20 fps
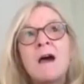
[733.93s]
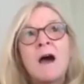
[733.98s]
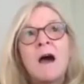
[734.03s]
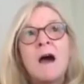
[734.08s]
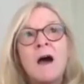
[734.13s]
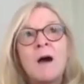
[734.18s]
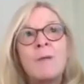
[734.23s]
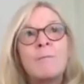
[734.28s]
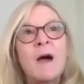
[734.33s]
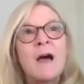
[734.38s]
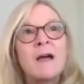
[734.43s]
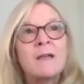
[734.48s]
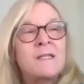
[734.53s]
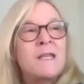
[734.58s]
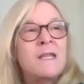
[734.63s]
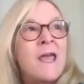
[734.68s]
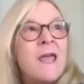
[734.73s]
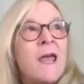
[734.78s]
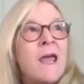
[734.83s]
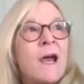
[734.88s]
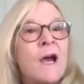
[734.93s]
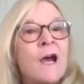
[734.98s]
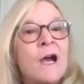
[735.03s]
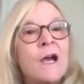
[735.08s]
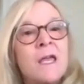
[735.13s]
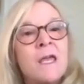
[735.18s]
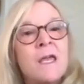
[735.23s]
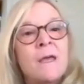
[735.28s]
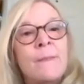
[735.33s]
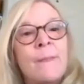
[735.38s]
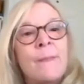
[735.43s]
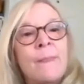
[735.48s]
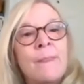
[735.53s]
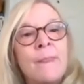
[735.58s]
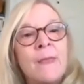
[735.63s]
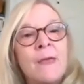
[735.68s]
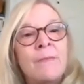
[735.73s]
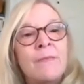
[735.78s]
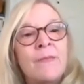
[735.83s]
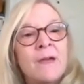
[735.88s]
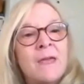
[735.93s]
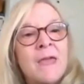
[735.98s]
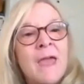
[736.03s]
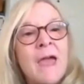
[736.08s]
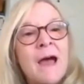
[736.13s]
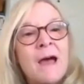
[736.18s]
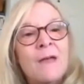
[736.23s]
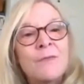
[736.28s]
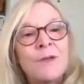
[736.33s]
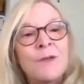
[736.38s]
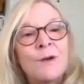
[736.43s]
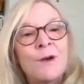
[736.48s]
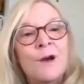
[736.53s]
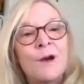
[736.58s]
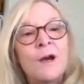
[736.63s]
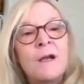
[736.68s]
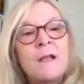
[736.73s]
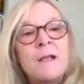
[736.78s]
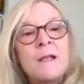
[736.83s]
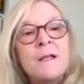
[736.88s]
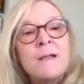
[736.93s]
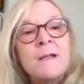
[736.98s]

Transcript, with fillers: um, a tear in, in the catheter.